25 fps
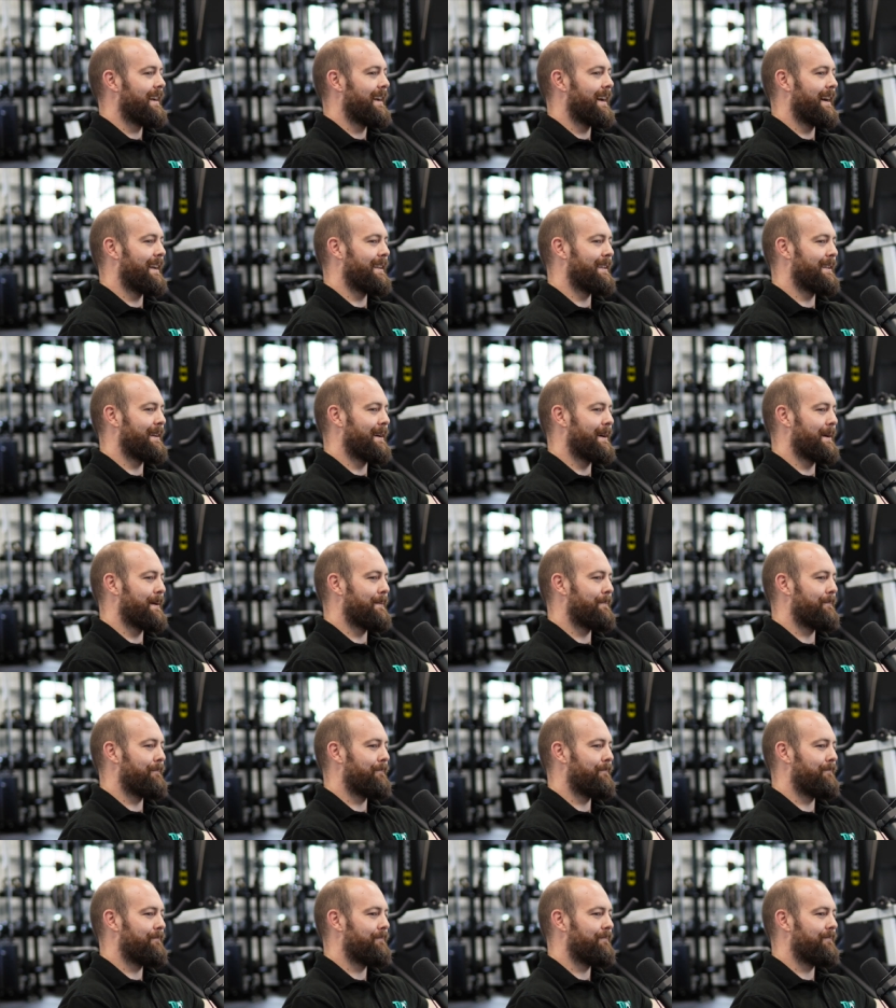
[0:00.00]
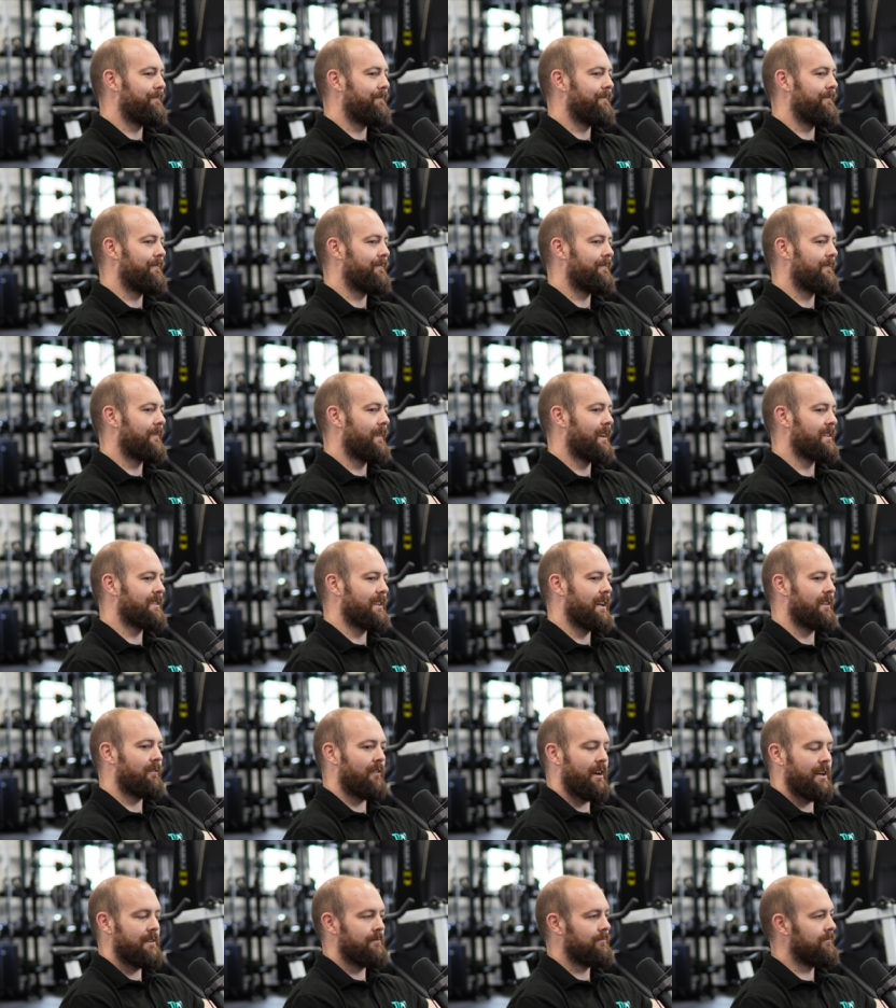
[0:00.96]
And I was like,
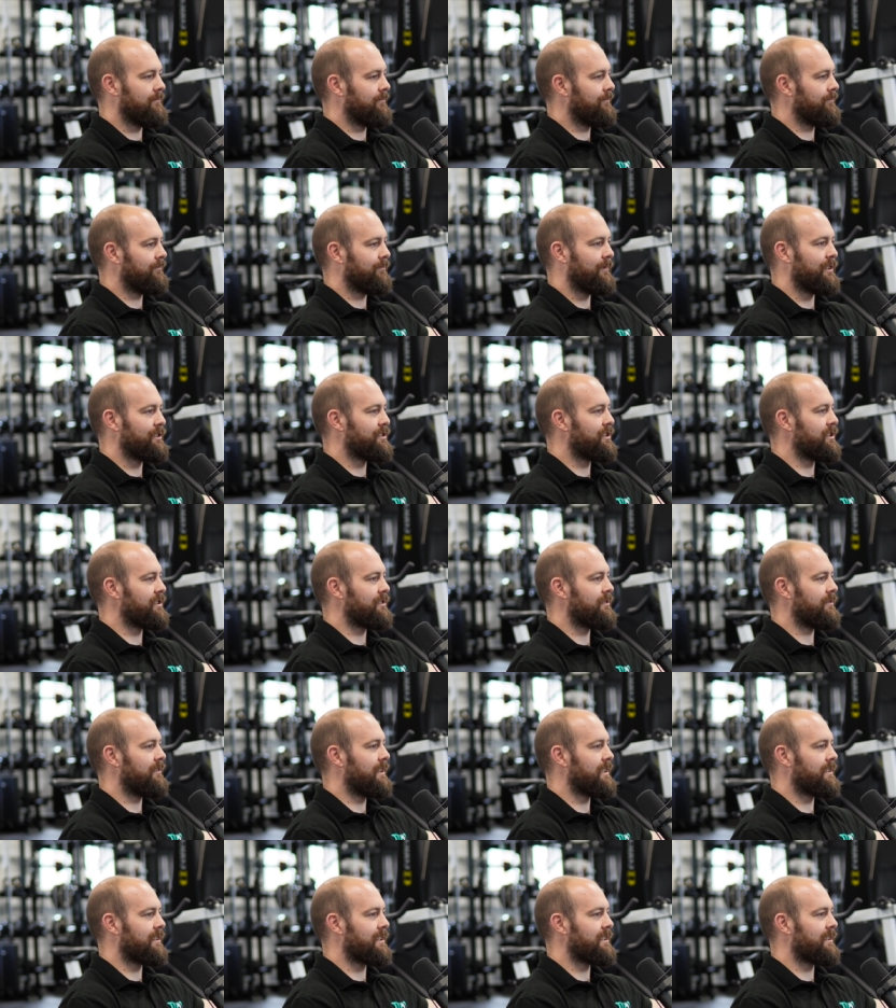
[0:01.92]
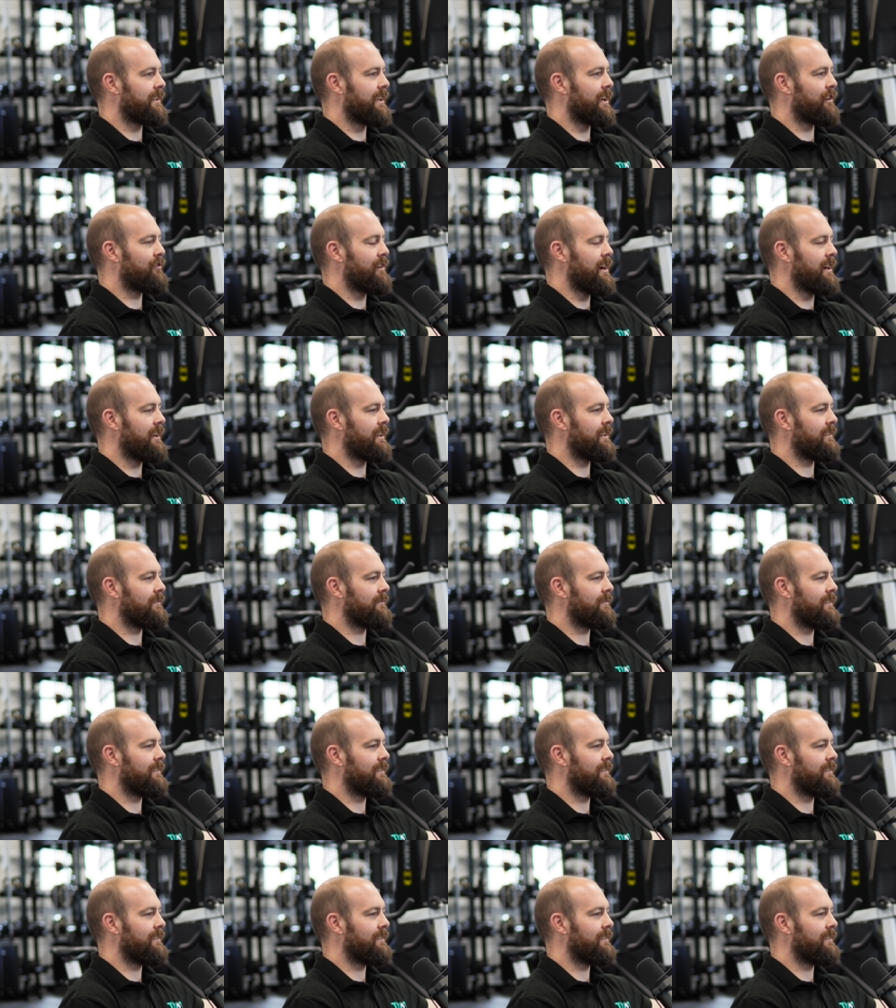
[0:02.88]
right, let's just get cracking.